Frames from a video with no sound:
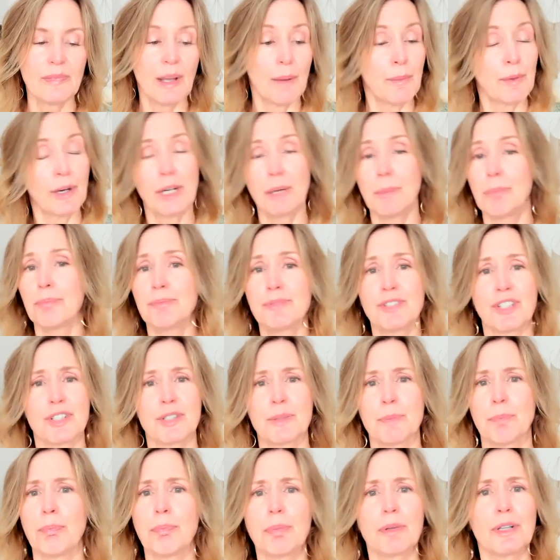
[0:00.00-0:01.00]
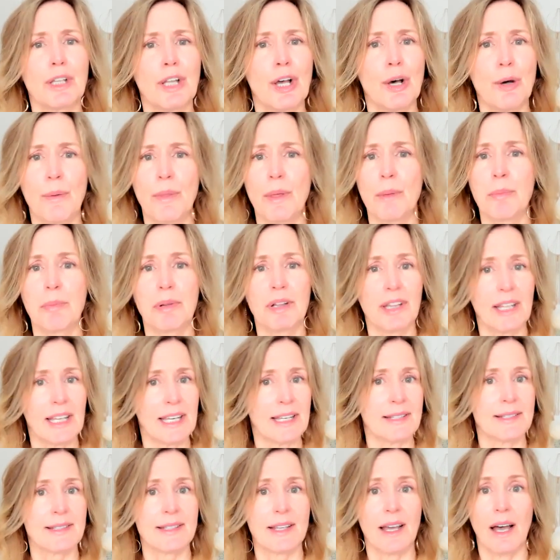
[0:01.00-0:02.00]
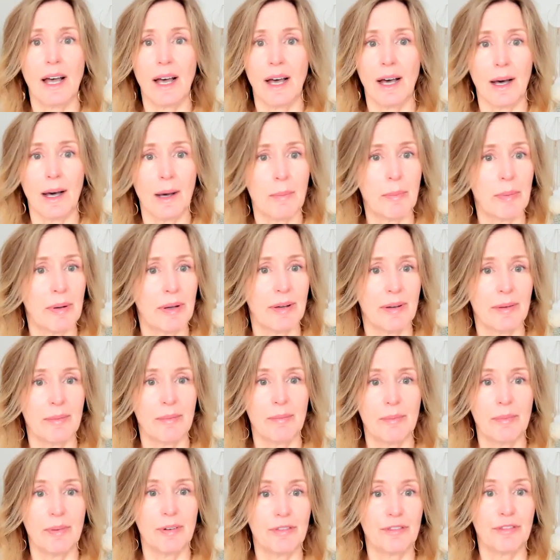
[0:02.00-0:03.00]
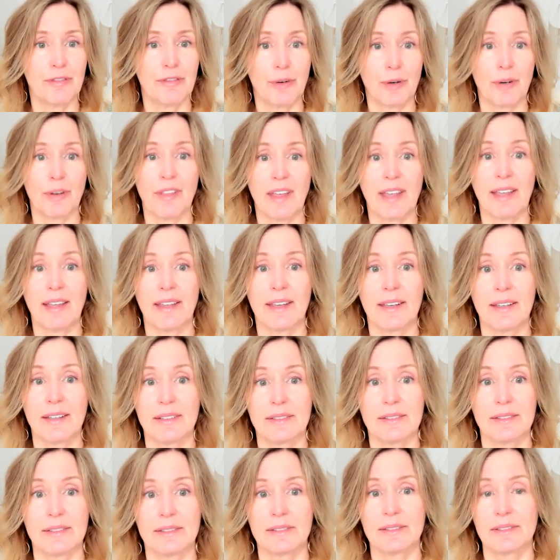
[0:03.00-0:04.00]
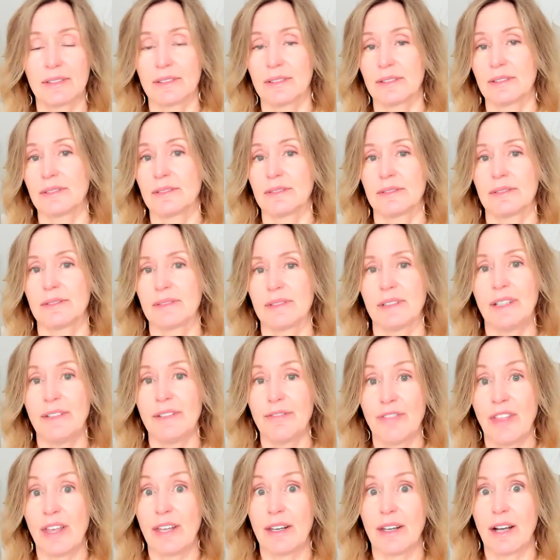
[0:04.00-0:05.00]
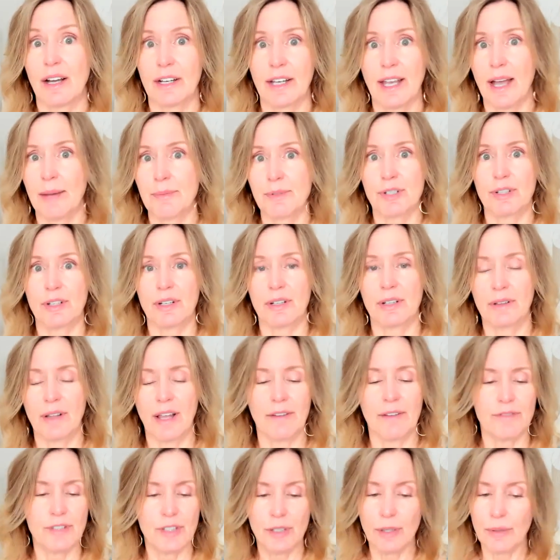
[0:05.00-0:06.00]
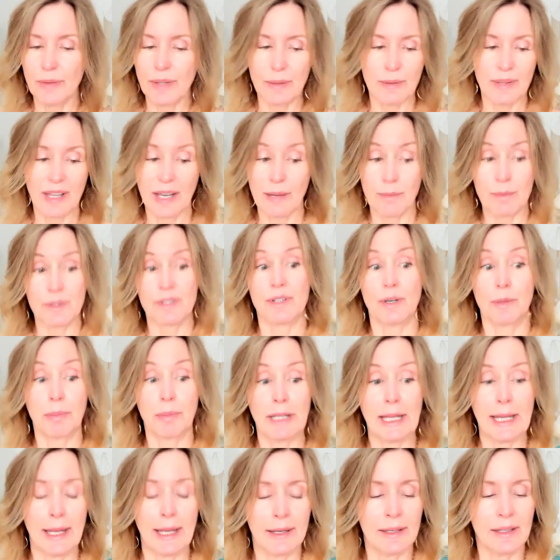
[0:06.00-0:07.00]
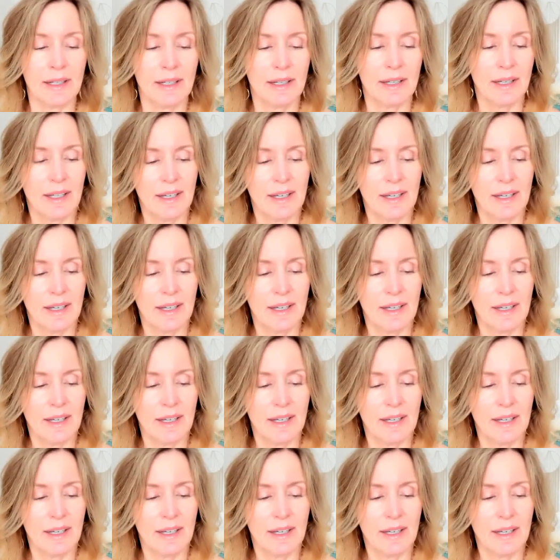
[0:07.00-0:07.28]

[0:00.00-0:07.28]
we're going to just blow the place up before they if they got captured and left you know they, that was their plan